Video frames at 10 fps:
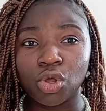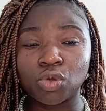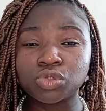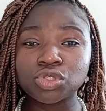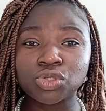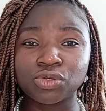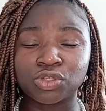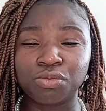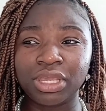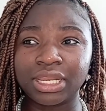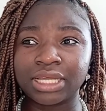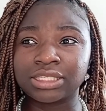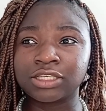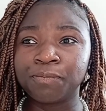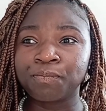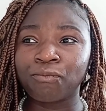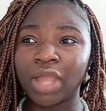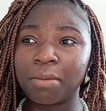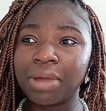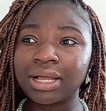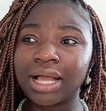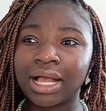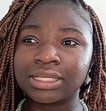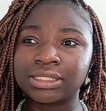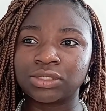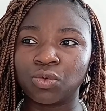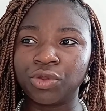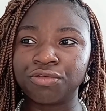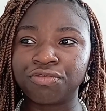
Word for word: also shows me that among us, we